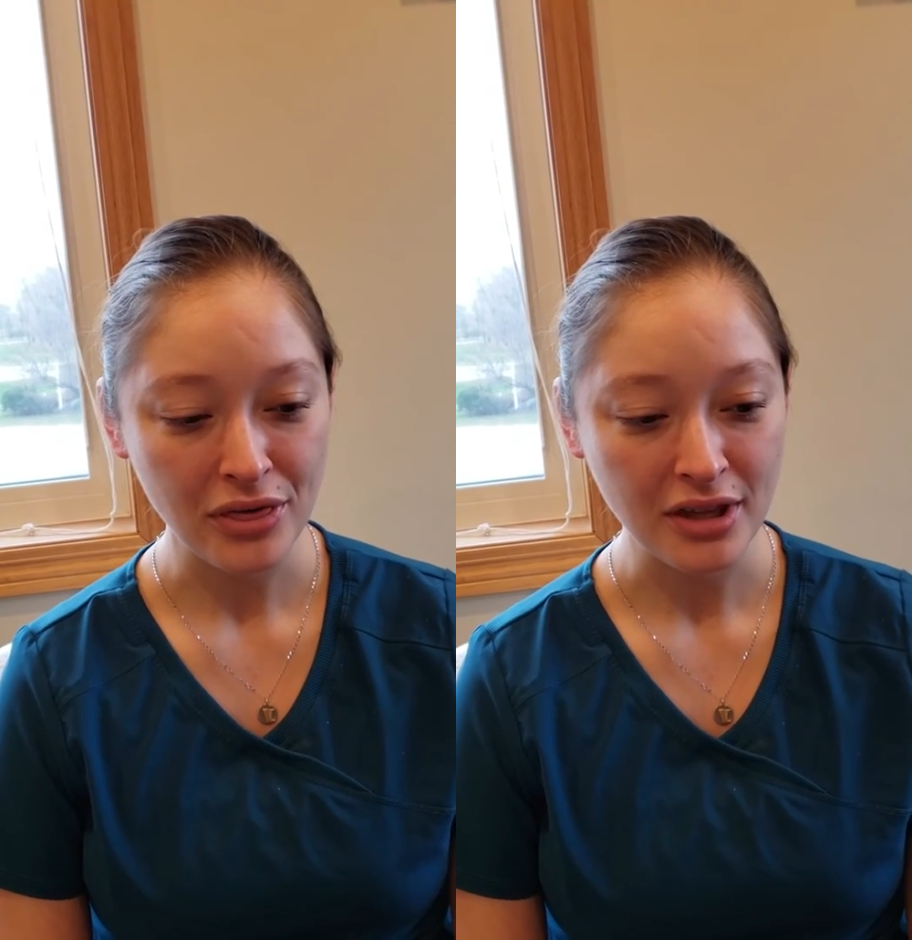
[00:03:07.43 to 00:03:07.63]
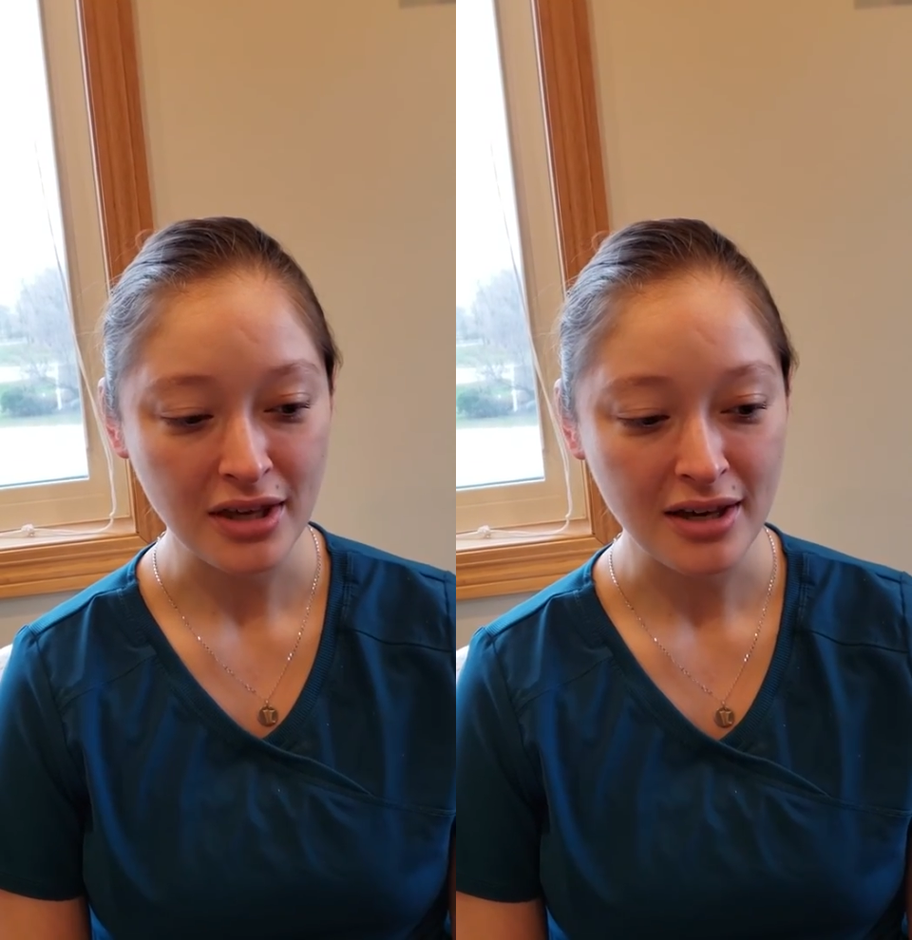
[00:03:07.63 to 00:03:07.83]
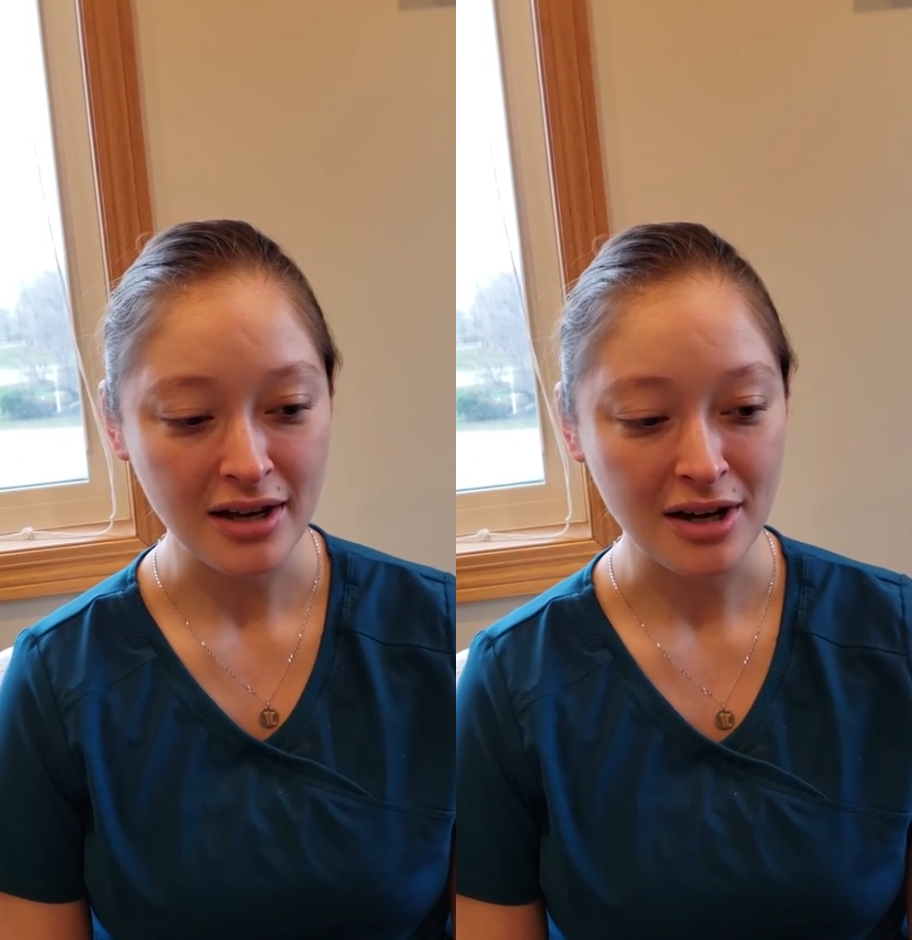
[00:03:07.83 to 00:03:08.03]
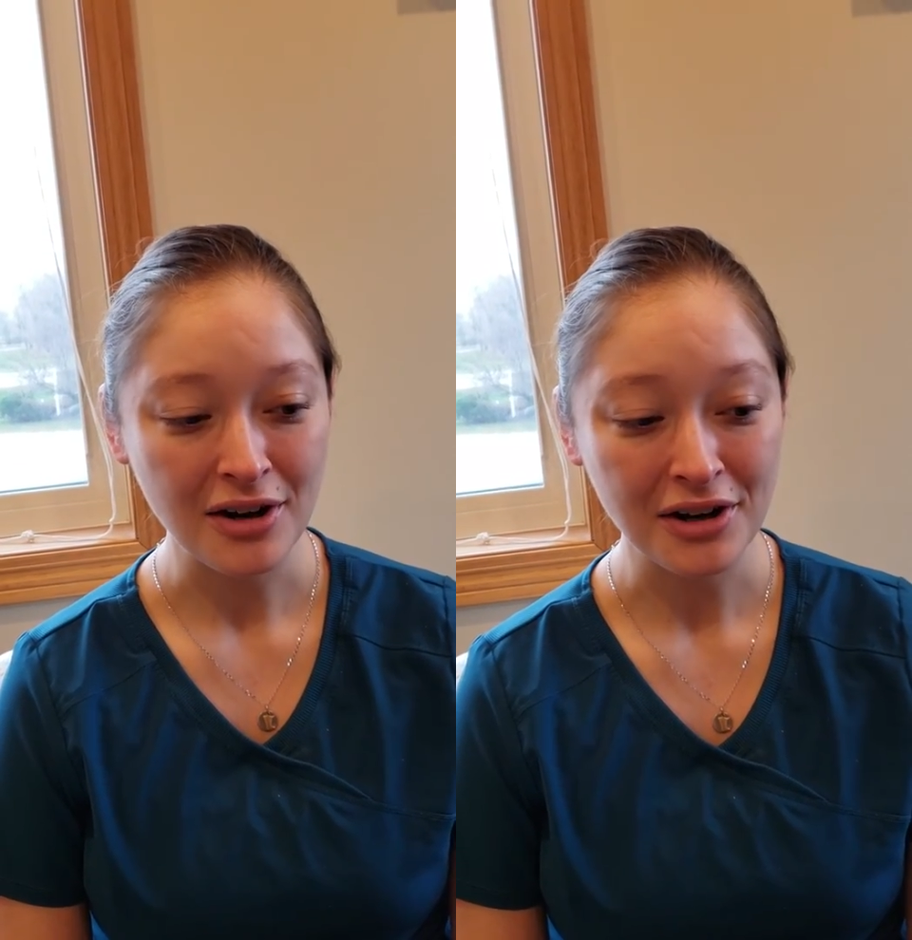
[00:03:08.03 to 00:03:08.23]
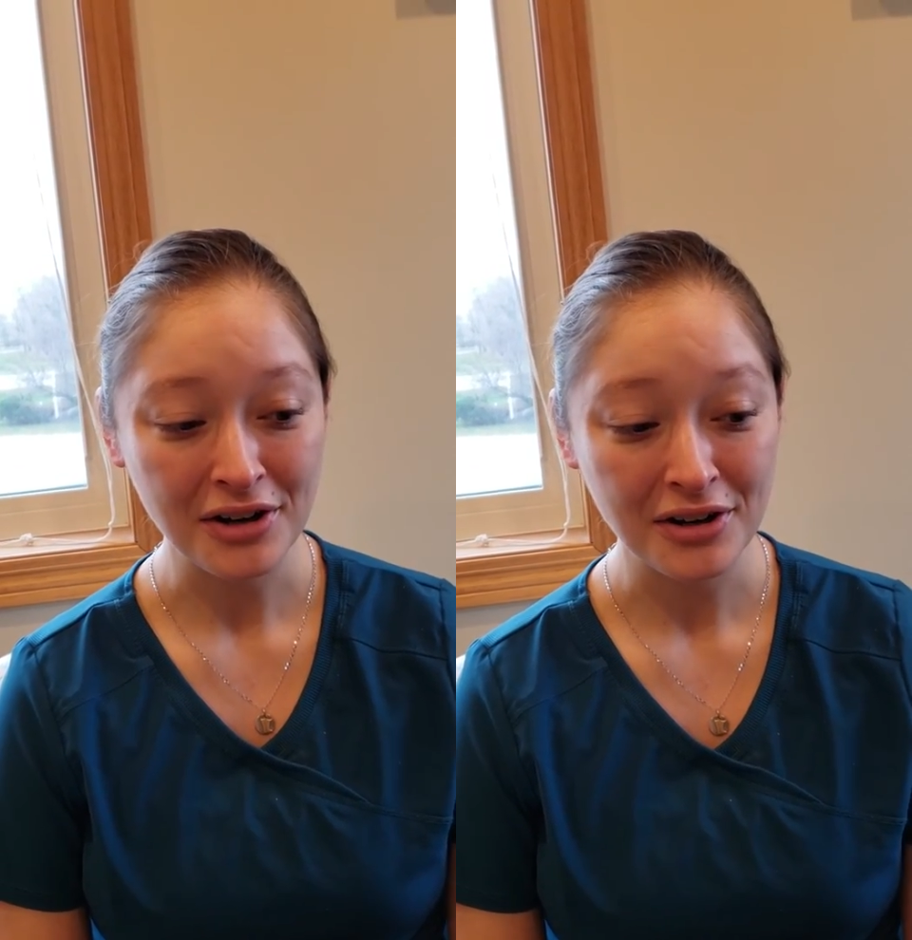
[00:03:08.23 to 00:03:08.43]
the
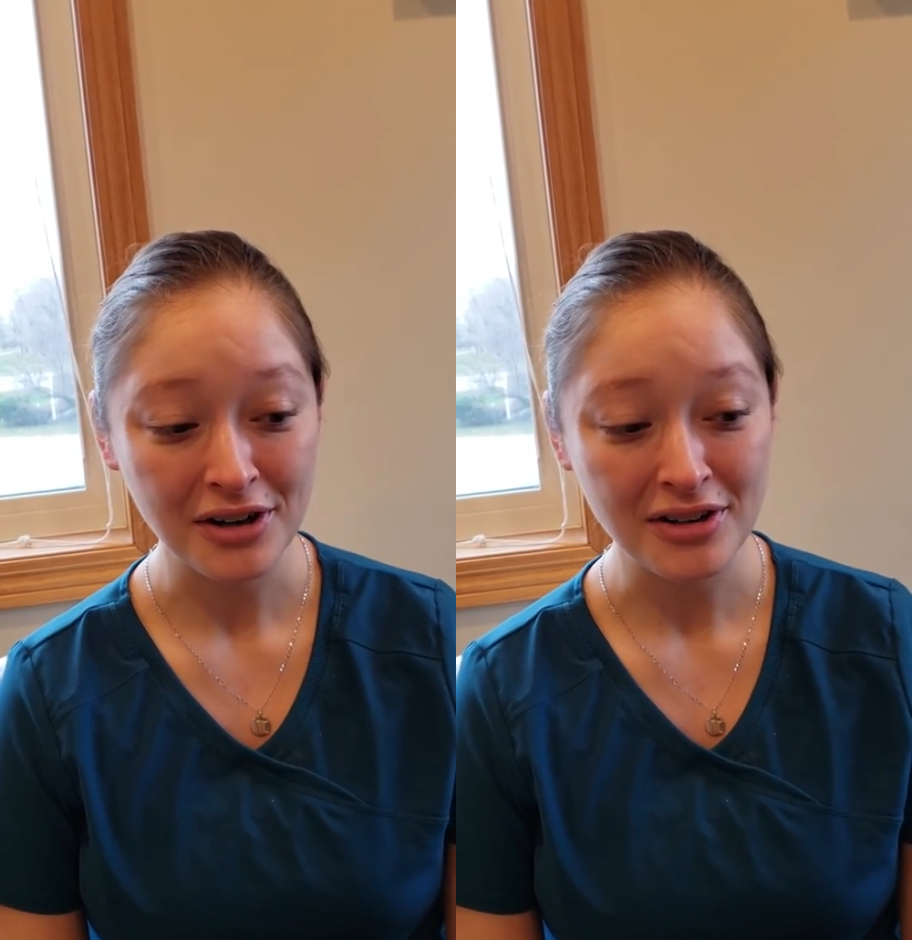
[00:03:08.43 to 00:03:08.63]
Heartguard,